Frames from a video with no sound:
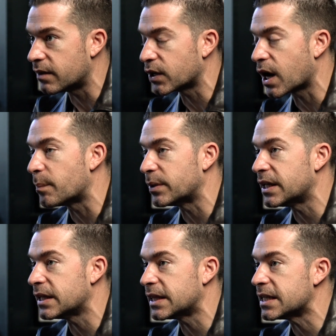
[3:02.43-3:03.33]
of a
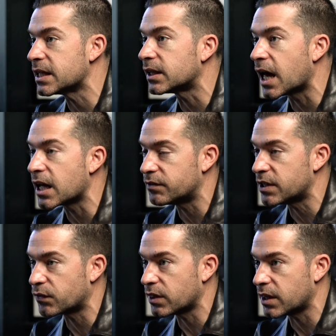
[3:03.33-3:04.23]
company, they did a lot of
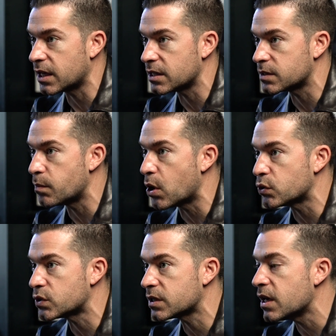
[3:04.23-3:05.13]
different things,
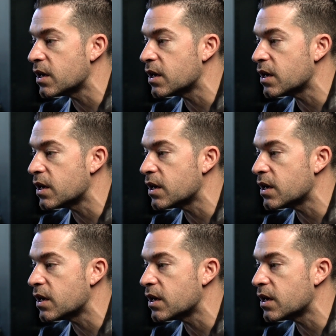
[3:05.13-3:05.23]
most